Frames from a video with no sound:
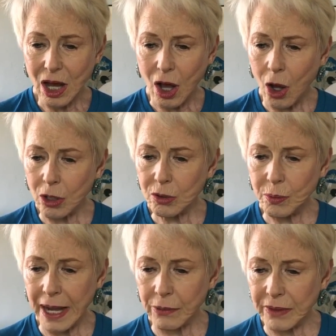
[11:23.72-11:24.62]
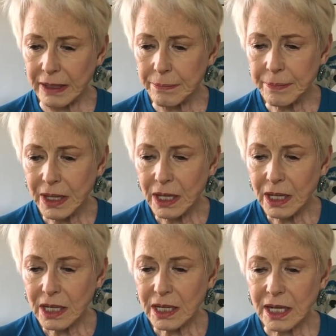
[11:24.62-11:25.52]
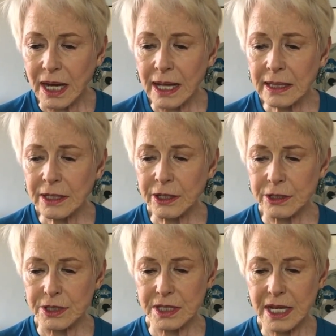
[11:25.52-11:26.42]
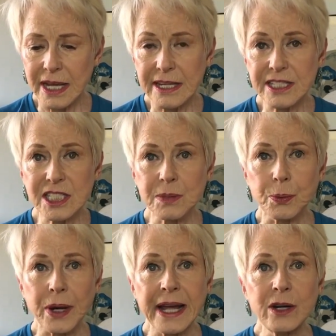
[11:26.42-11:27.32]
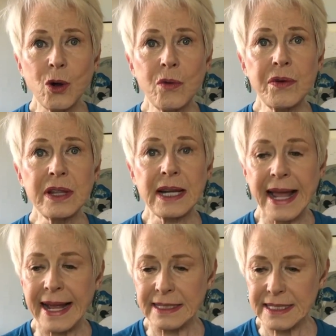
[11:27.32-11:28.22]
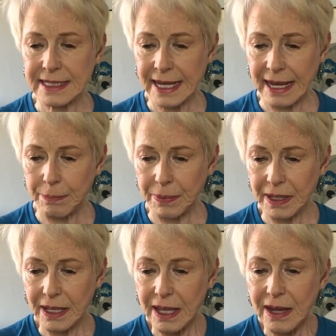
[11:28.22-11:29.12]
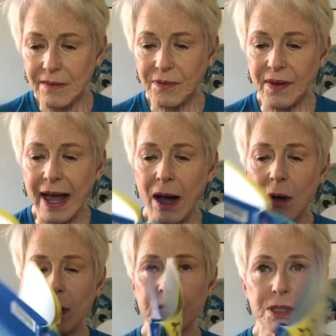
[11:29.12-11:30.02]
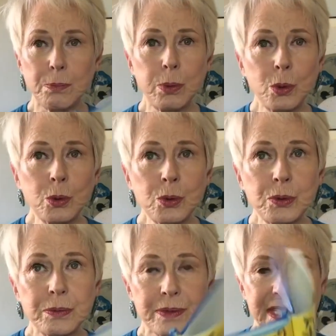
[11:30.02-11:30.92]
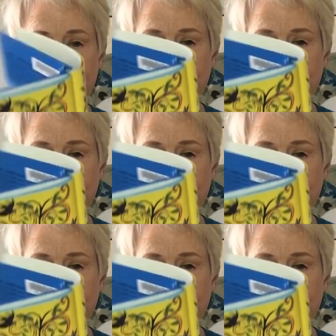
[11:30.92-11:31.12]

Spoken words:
All around them, colors spread over the landscape. Flowers bloomed in